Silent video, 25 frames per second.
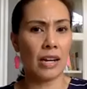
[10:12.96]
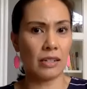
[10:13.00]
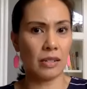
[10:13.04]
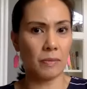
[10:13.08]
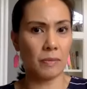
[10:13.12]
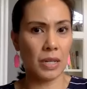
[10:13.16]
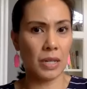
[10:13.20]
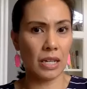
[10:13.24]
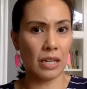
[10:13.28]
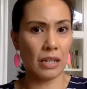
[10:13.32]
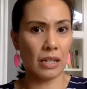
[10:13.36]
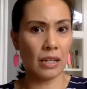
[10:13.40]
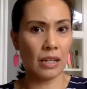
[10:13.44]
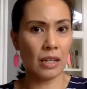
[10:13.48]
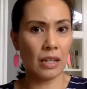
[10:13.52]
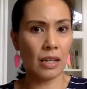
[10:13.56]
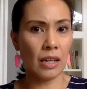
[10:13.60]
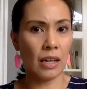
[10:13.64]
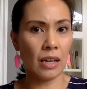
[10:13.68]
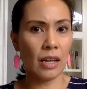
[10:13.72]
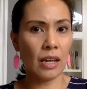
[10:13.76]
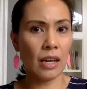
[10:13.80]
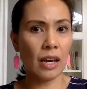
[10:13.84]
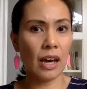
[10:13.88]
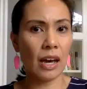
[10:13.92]
to me.
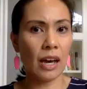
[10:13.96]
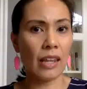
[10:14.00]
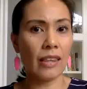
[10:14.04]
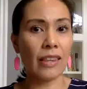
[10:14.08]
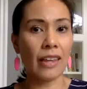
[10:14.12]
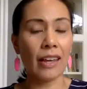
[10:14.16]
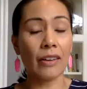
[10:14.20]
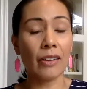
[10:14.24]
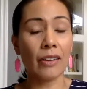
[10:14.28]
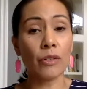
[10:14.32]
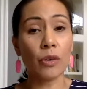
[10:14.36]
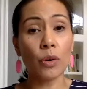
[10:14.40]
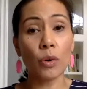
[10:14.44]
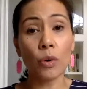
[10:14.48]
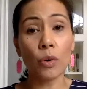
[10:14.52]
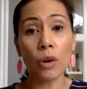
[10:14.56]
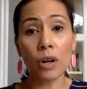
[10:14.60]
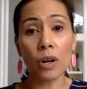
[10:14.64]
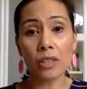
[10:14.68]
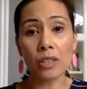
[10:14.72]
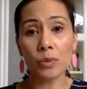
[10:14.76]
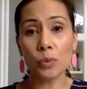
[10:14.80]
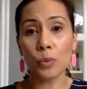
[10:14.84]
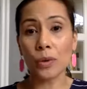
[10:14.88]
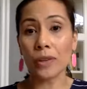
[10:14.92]
And then of
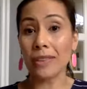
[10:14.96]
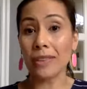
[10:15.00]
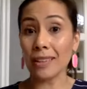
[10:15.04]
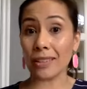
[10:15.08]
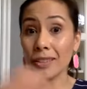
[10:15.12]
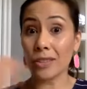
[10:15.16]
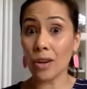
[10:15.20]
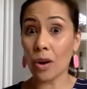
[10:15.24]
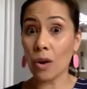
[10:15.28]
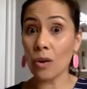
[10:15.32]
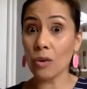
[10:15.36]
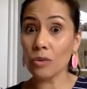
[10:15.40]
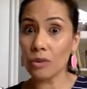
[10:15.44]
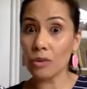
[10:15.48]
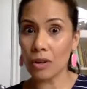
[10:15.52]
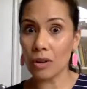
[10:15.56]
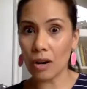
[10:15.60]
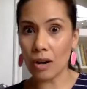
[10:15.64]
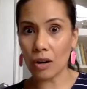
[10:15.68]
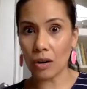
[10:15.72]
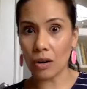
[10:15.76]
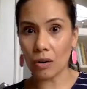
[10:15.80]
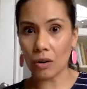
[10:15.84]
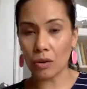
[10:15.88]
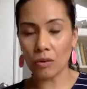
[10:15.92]
course, what they don't
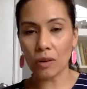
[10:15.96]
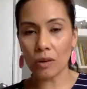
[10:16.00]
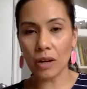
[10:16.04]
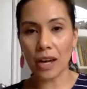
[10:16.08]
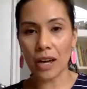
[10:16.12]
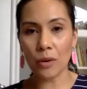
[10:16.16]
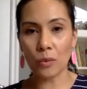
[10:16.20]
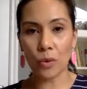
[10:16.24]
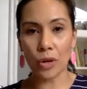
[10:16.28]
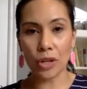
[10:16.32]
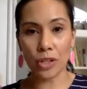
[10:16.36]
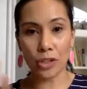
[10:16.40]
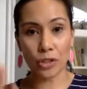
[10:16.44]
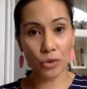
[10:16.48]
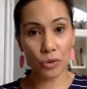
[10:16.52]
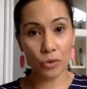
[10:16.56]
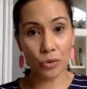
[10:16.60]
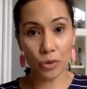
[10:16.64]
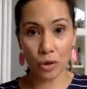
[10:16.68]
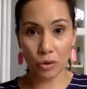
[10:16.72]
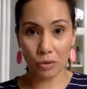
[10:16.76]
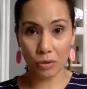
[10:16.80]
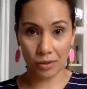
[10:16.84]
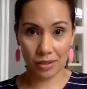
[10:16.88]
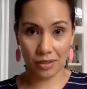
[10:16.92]
know and what you
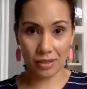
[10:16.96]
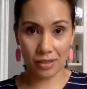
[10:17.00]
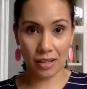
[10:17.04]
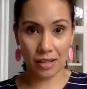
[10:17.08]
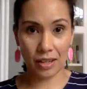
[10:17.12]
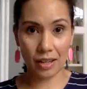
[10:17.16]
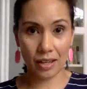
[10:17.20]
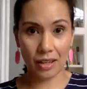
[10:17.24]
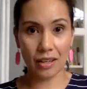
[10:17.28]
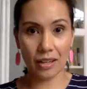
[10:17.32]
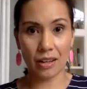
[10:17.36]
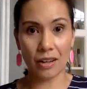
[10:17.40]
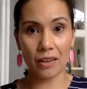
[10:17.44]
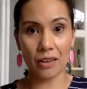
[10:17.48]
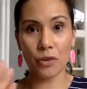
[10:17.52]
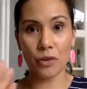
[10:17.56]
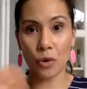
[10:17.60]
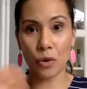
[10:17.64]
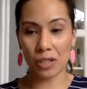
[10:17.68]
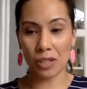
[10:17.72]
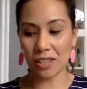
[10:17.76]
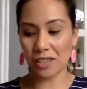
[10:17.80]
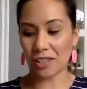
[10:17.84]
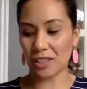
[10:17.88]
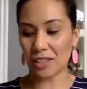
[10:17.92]
don't see, of
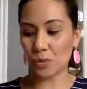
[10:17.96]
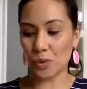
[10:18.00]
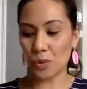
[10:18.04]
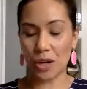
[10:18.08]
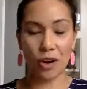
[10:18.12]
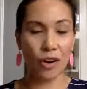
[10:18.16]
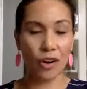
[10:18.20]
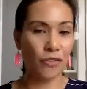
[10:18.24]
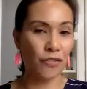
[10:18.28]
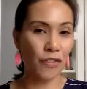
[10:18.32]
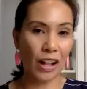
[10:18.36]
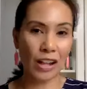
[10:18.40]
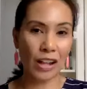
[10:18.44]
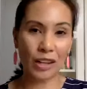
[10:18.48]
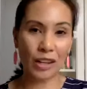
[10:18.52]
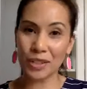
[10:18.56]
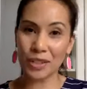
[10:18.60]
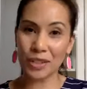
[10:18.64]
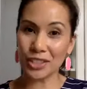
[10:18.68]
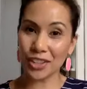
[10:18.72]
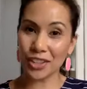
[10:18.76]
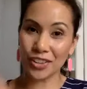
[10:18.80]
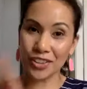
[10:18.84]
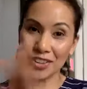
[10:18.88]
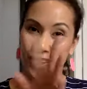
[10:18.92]
course, because we all follow each
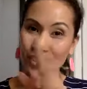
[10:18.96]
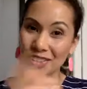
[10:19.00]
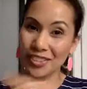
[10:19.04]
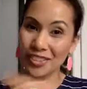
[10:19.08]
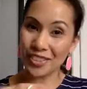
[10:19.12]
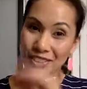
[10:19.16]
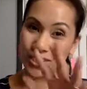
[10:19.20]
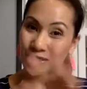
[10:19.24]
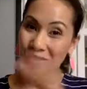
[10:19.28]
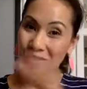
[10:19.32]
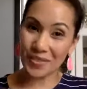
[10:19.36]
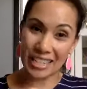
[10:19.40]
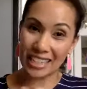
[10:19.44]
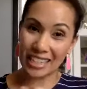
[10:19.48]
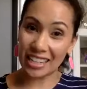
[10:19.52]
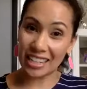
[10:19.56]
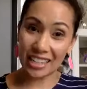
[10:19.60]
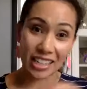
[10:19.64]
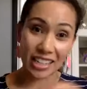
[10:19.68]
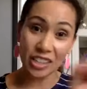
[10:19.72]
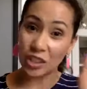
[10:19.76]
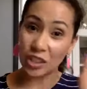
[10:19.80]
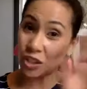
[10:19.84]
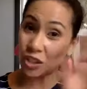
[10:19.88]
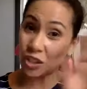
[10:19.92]
other on social media and
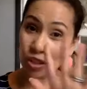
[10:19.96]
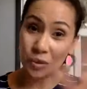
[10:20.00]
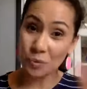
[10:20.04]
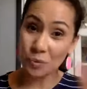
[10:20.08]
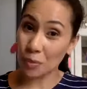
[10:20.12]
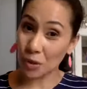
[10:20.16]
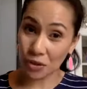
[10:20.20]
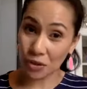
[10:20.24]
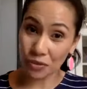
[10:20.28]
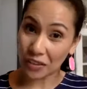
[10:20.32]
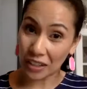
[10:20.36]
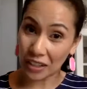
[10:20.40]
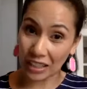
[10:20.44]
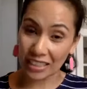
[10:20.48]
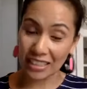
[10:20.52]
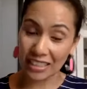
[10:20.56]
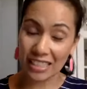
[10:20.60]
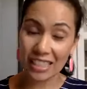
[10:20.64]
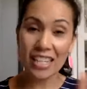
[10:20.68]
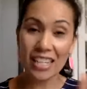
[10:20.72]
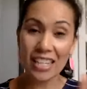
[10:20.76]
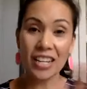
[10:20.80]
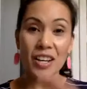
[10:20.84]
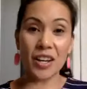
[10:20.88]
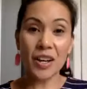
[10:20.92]
it looks perfect.
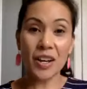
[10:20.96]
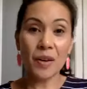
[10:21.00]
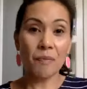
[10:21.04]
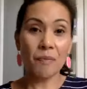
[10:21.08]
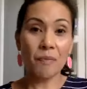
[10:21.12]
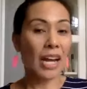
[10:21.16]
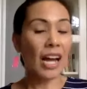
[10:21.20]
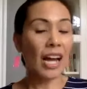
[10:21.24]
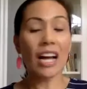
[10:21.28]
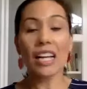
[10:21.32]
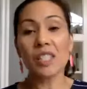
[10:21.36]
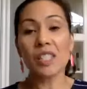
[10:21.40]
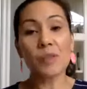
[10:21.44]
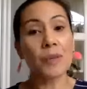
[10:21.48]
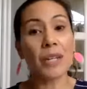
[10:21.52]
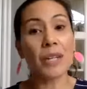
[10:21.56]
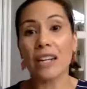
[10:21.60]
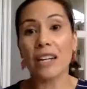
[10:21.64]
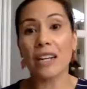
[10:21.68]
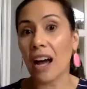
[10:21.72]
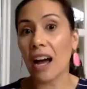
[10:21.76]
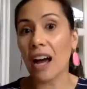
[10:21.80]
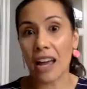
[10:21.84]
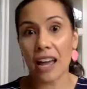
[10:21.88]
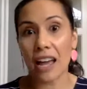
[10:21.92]
My husband and
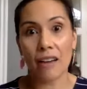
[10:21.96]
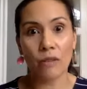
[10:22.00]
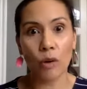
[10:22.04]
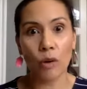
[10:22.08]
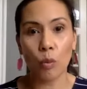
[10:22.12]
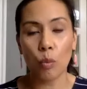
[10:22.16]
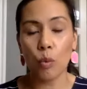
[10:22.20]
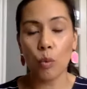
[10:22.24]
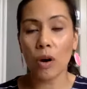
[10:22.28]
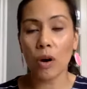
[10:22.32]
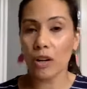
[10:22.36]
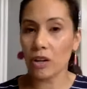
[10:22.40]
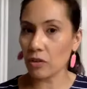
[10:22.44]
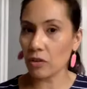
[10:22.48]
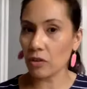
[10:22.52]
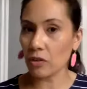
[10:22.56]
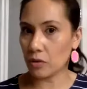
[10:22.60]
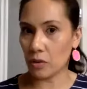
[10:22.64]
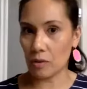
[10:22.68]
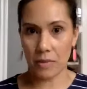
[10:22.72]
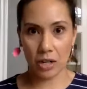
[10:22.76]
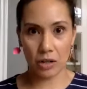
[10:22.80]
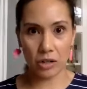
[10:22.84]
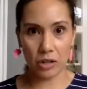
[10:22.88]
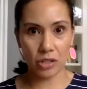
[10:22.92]
I have a wonderful
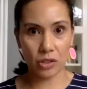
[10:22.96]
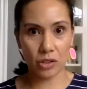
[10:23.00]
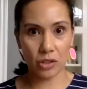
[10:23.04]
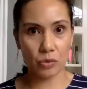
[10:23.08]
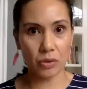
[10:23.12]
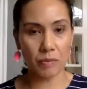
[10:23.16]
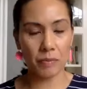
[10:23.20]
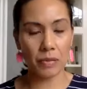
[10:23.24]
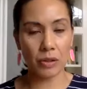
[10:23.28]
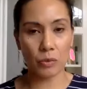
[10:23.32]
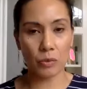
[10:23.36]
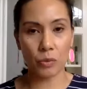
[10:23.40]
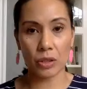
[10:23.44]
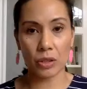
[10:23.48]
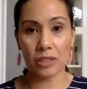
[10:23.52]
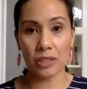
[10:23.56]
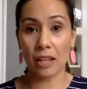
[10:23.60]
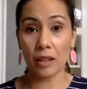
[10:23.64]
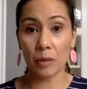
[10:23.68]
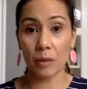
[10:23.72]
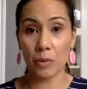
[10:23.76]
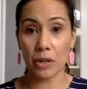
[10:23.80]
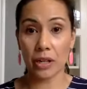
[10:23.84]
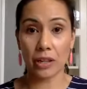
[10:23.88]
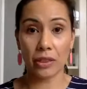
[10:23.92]
marriage. We're
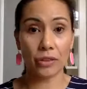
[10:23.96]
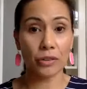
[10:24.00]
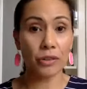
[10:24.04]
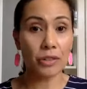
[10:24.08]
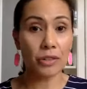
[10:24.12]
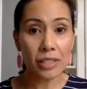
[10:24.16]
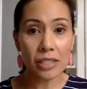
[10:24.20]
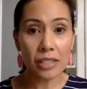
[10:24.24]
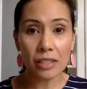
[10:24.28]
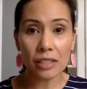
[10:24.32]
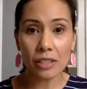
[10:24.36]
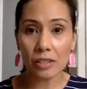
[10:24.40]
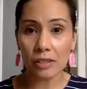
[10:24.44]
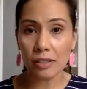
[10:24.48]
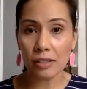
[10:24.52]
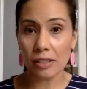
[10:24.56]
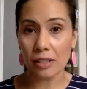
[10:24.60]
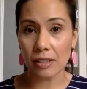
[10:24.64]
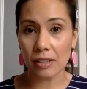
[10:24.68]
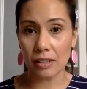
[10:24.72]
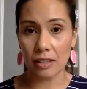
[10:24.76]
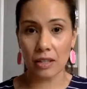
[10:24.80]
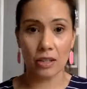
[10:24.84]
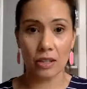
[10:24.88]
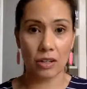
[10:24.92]
celebrating 13 years
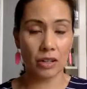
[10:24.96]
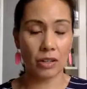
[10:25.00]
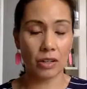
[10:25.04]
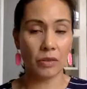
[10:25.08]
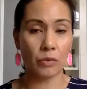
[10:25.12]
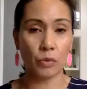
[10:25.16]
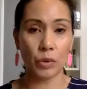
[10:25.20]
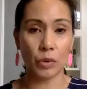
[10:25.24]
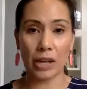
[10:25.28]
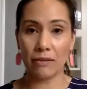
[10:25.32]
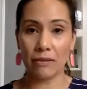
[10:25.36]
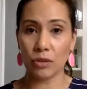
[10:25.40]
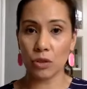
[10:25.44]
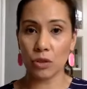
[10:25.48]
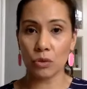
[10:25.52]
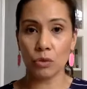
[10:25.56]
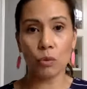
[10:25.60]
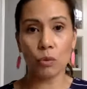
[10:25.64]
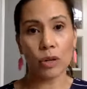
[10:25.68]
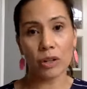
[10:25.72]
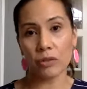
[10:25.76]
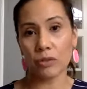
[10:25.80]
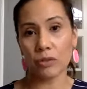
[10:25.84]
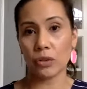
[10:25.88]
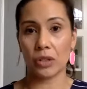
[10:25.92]
this year and we have 2
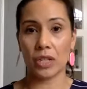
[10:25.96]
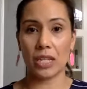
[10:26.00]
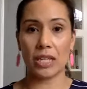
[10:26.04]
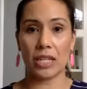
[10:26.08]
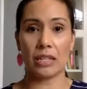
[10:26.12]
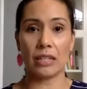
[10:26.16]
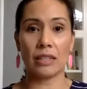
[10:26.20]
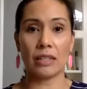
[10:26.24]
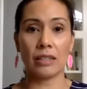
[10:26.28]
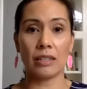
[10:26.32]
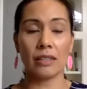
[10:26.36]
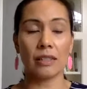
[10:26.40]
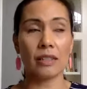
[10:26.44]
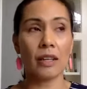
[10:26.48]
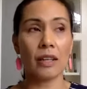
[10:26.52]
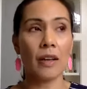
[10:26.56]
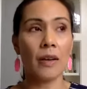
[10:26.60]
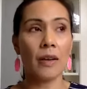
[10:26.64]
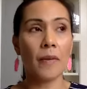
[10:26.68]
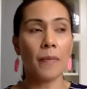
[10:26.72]
wonderful kids.